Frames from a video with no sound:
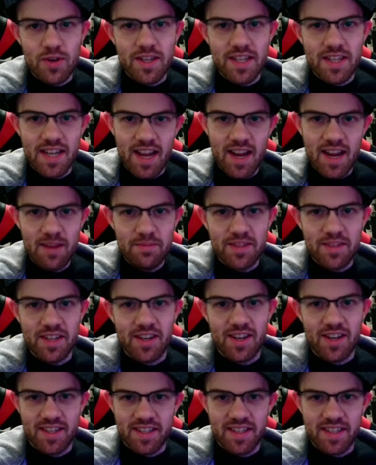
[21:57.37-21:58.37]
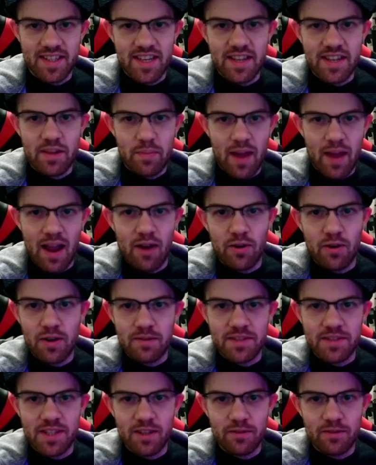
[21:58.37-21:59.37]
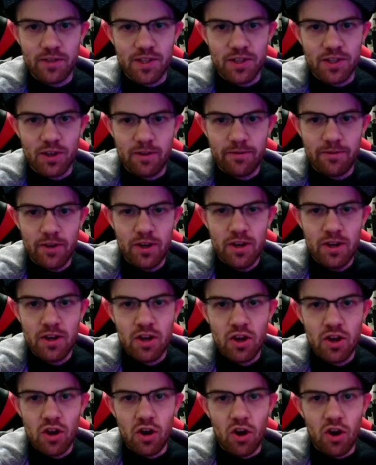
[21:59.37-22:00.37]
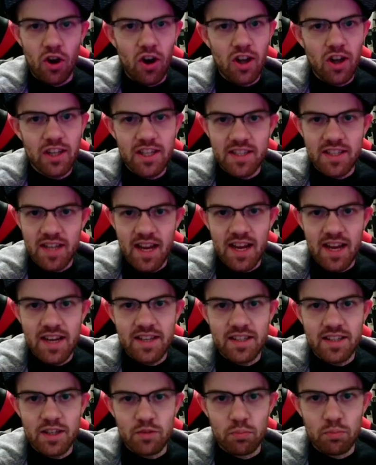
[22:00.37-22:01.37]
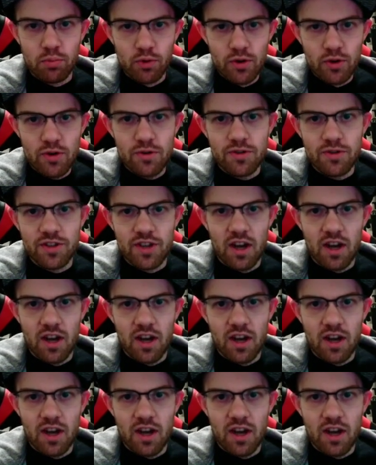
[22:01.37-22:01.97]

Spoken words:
the games and got to see the power of Silver Surfer. All it takes is Brood to